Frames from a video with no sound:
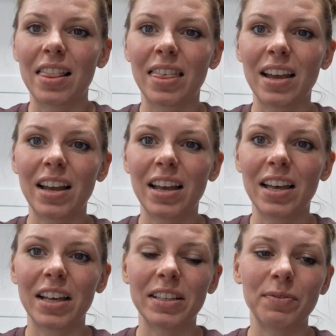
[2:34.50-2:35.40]

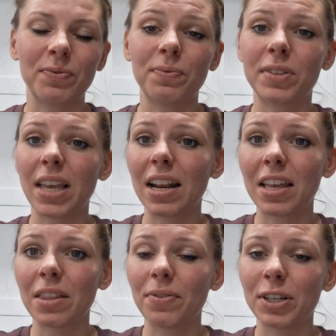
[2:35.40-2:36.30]
The setting
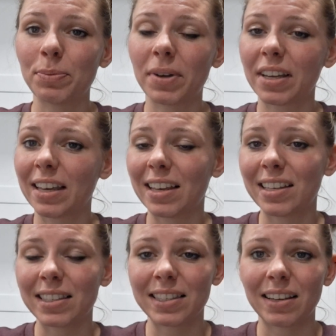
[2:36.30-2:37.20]
in the 1st book
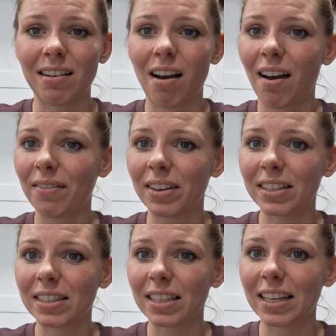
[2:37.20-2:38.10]
is
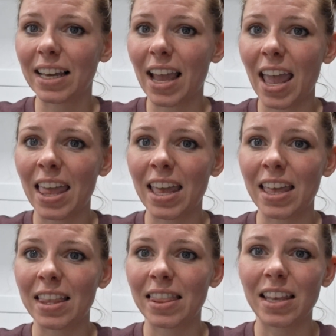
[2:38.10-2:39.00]
obviously
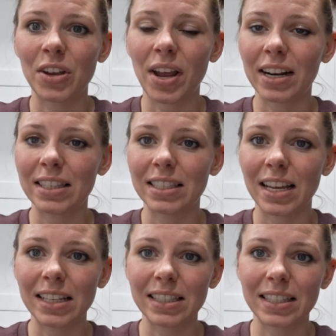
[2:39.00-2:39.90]
in the United
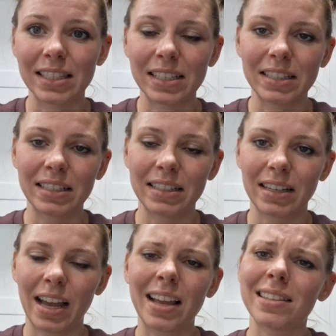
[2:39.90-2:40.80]
States.
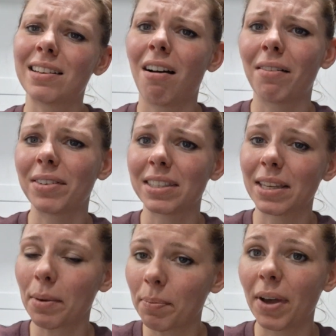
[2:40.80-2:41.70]
I guess not
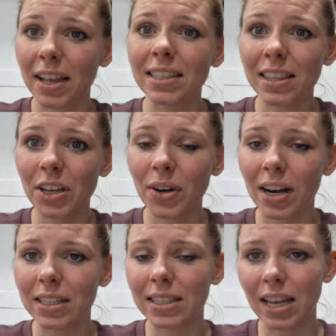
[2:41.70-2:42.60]
obviously, but it's in the
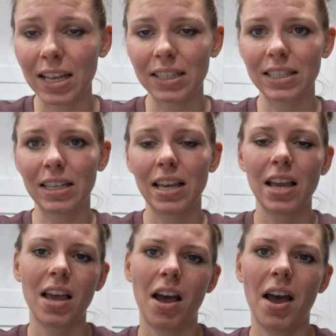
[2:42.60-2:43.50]
United States.
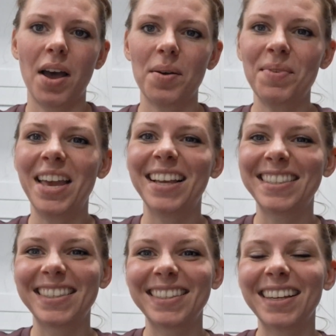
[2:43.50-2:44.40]

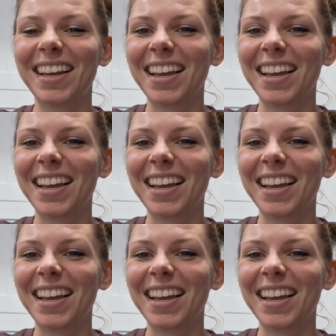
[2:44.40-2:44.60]
It's